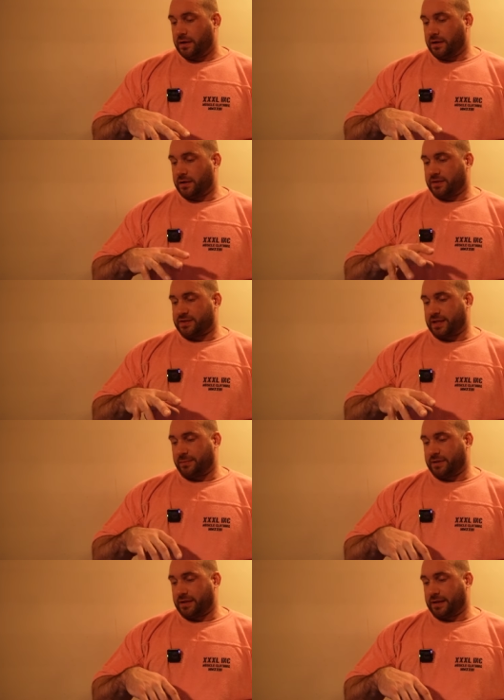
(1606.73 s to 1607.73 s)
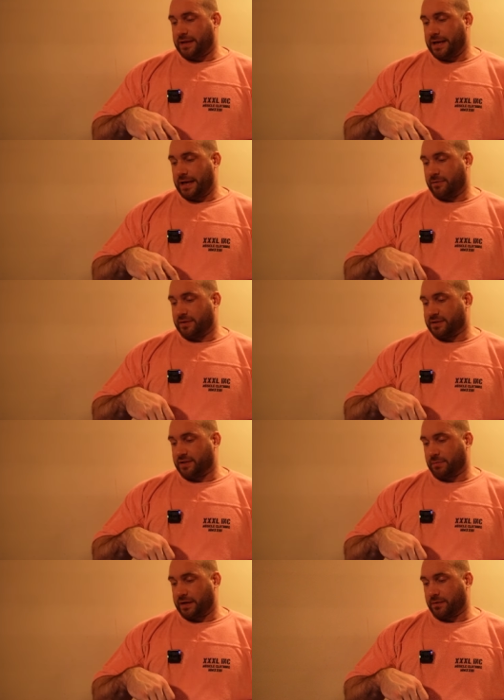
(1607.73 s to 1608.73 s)
you do the same thing here is
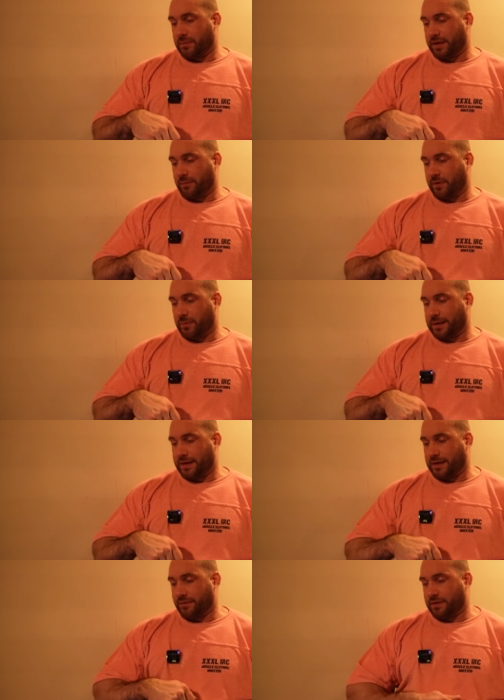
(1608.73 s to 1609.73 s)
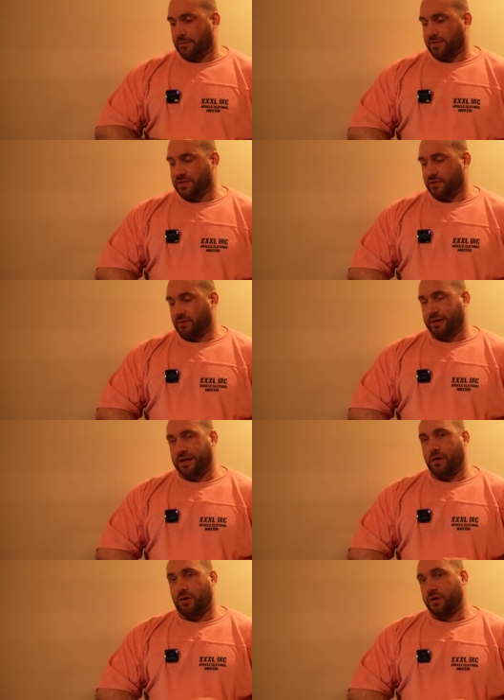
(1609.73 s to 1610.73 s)
you make a meal plan out of the numbers you'd already
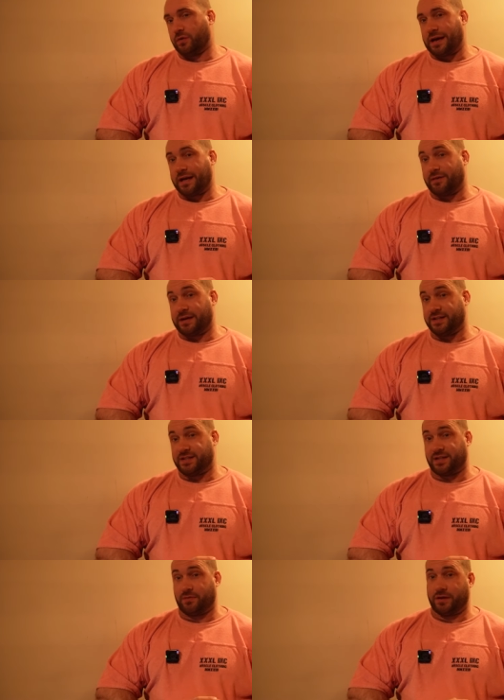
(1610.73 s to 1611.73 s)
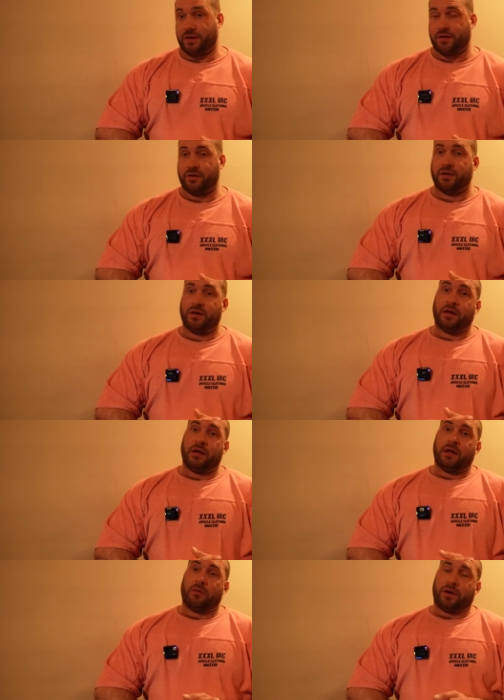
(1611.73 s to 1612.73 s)
got and you'll get your answer when you
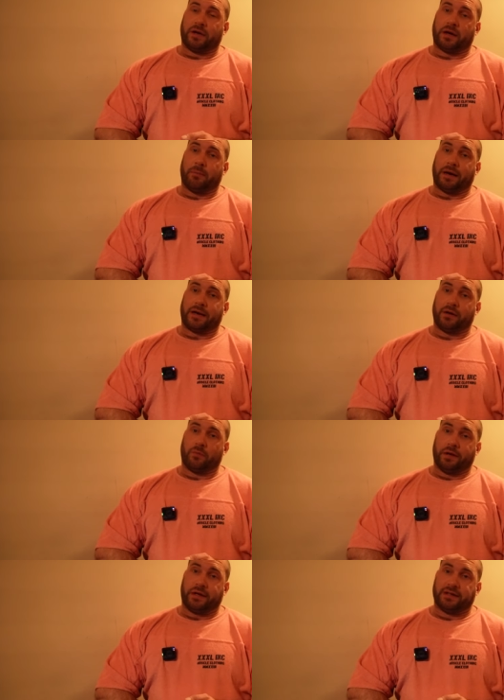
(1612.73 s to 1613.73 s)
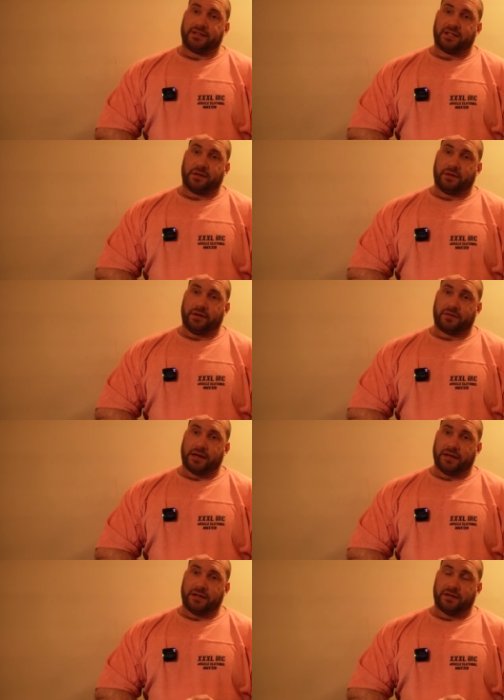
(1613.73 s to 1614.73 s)
when you come back in a week and see if you've
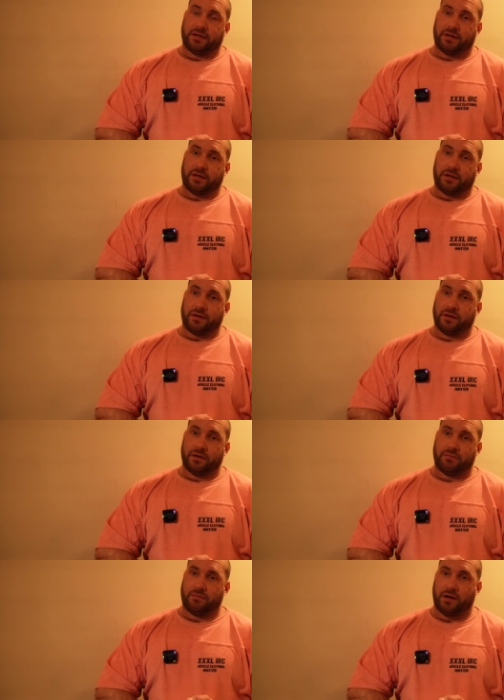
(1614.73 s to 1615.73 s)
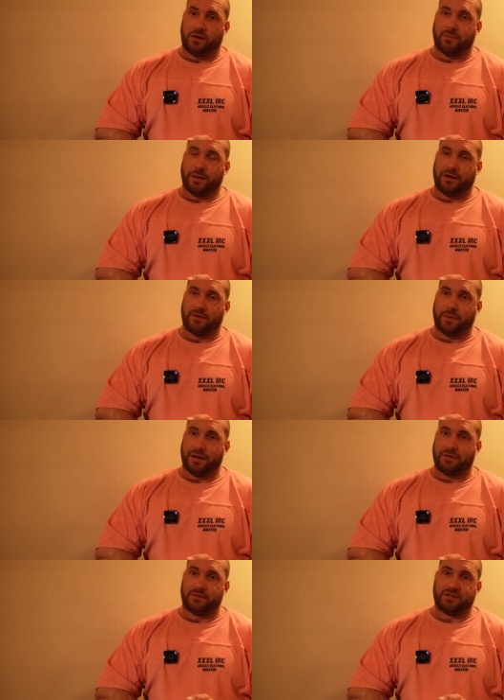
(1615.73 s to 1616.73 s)
gained you know half a pound a
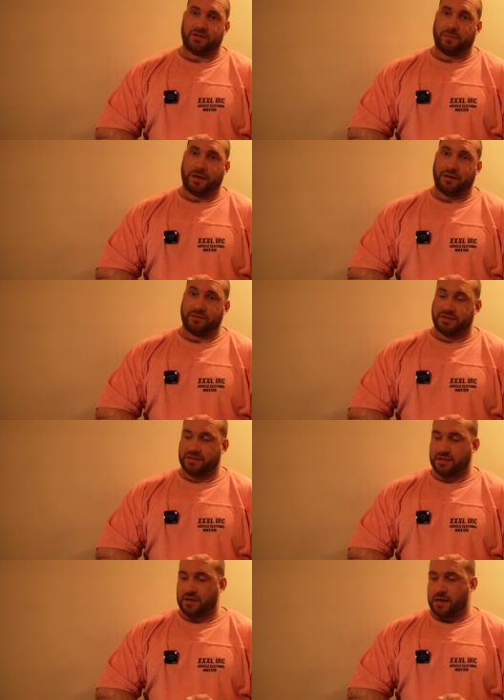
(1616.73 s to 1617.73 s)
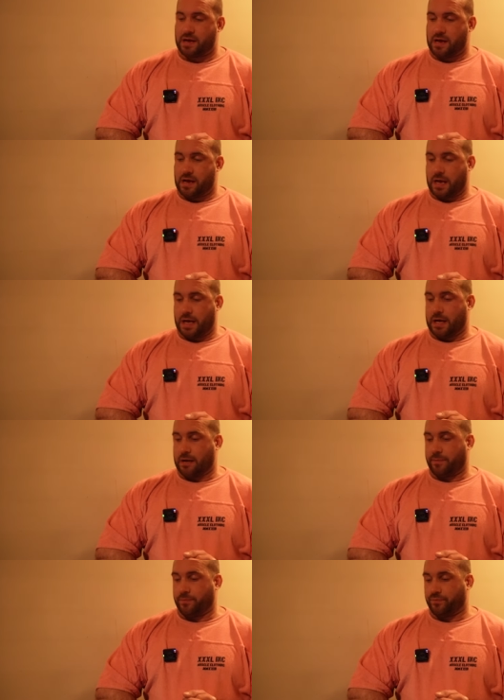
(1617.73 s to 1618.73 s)
pound two pounds
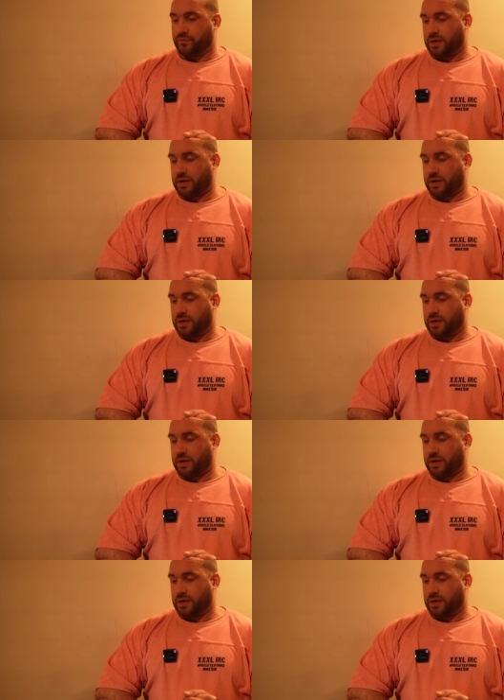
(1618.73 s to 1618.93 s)
um,